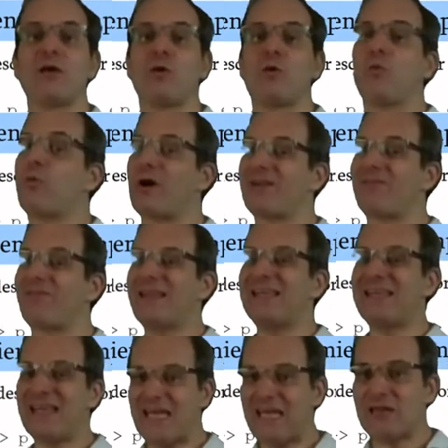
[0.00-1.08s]
what we
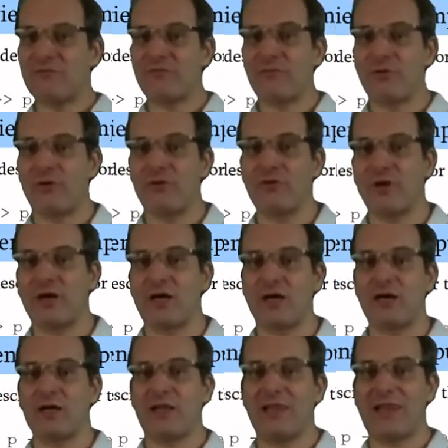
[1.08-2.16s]
need for the
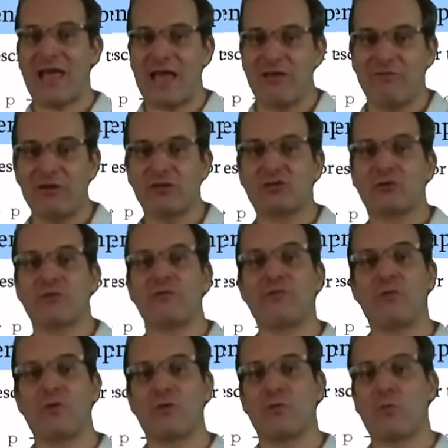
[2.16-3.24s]
language, or
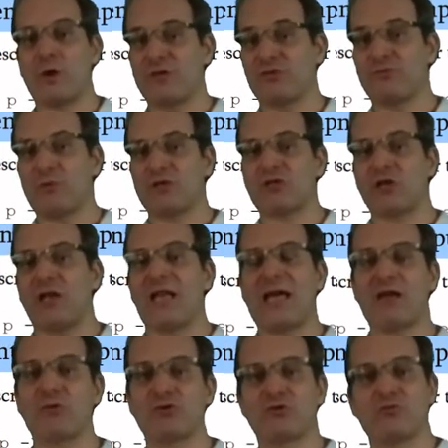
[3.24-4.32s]
for one special
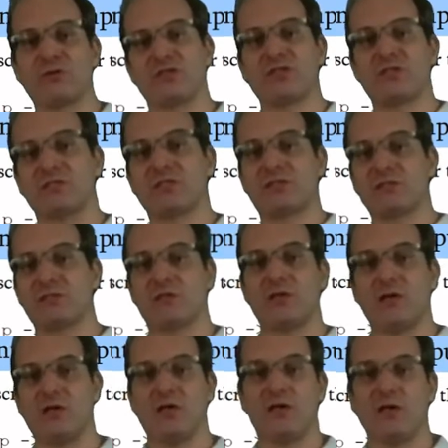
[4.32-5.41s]
language, which is
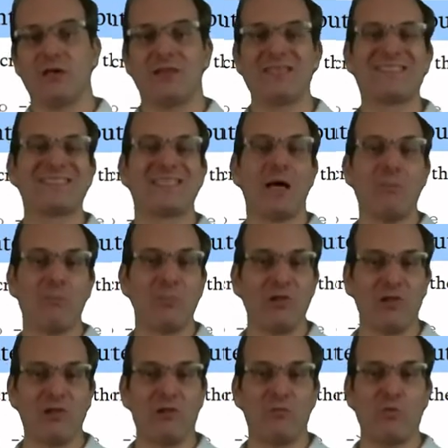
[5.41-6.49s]
the
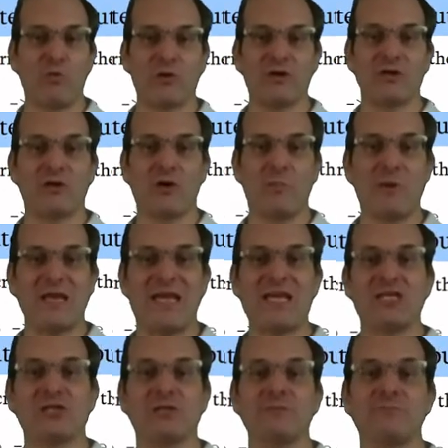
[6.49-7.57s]
simple word
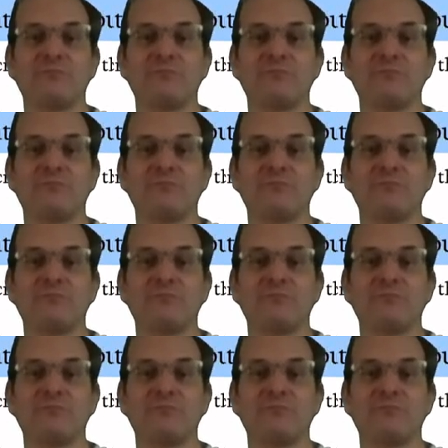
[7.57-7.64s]
combination.